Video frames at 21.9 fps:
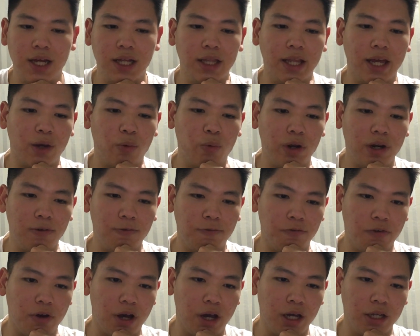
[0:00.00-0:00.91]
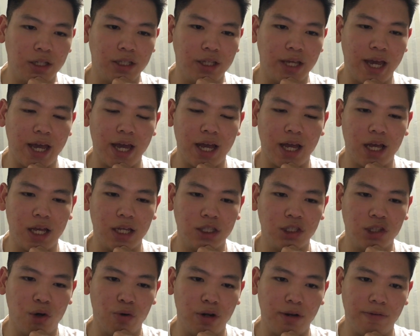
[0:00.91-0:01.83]
Like when he fought
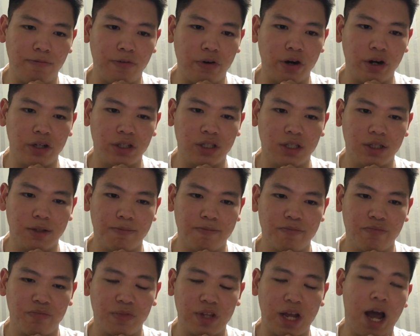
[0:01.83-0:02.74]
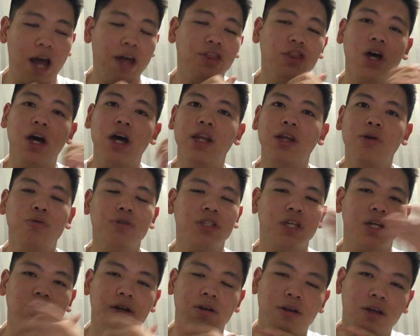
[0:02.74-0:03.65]
Tony Ferguson. I thought he was
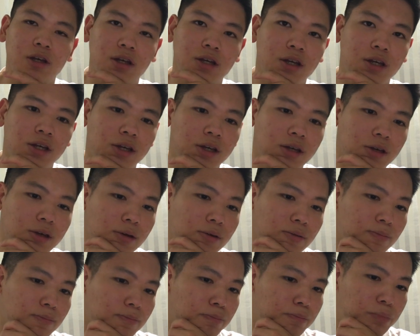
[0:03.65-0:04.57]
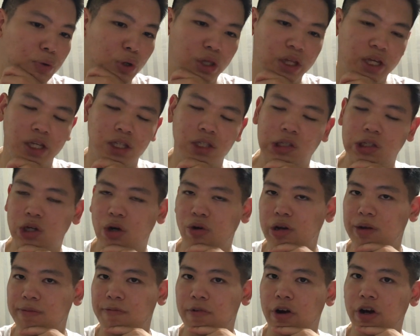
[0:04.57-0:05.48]
going to bully
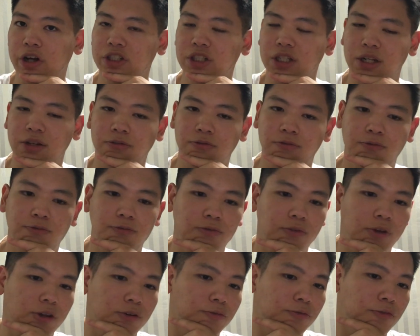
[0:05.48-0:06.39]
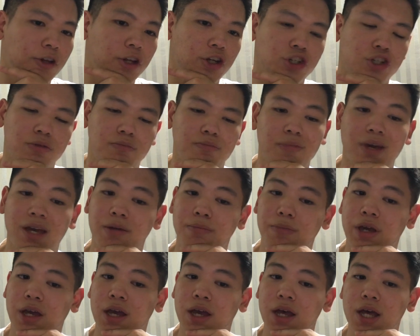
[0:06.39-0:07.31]
Tony Ferguson and finish him
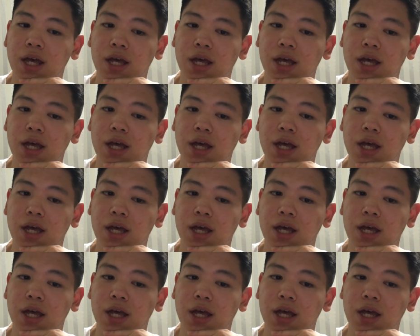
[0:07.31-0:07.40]
maybe.